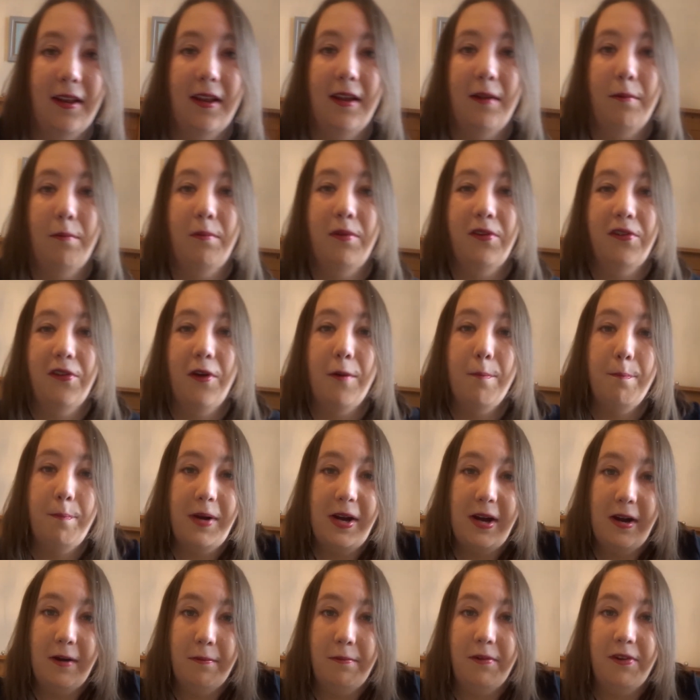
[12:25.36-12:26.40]
it was on
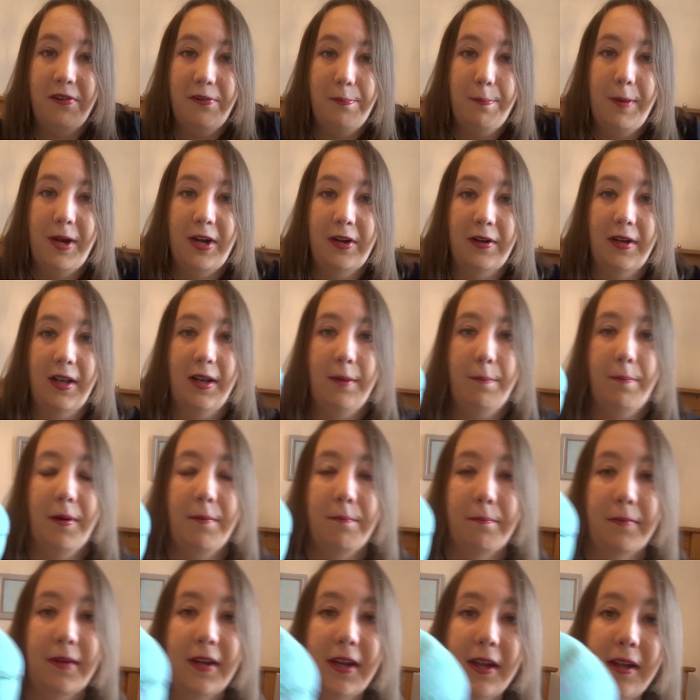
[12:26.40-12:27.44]
par with Sparkly
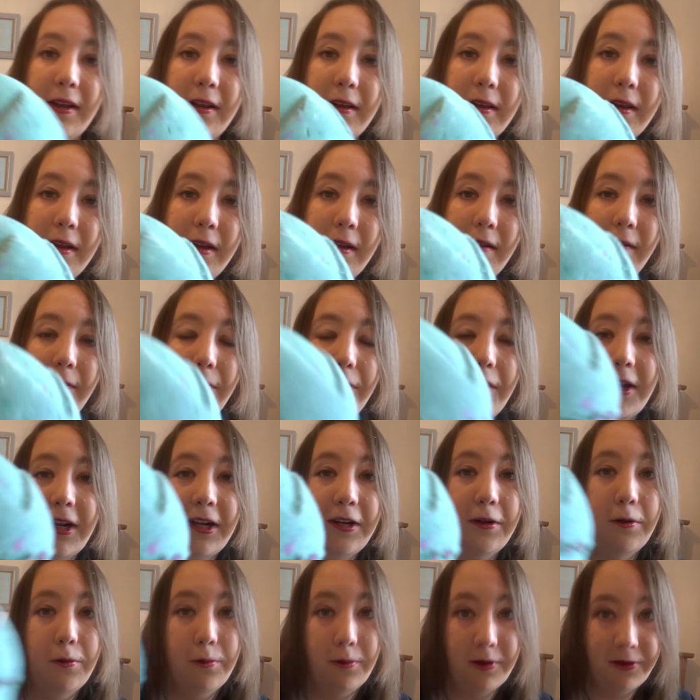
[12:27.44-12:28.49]
Pumpkin that
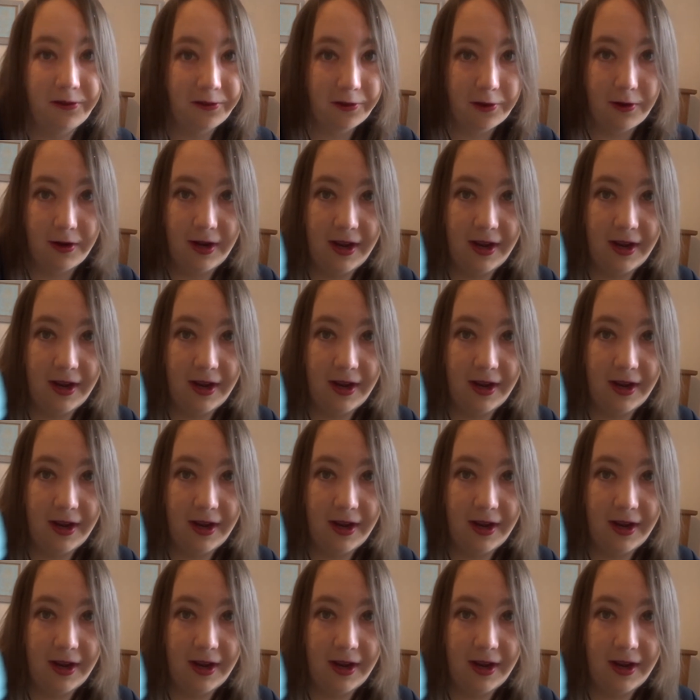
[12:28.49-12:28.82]
I always got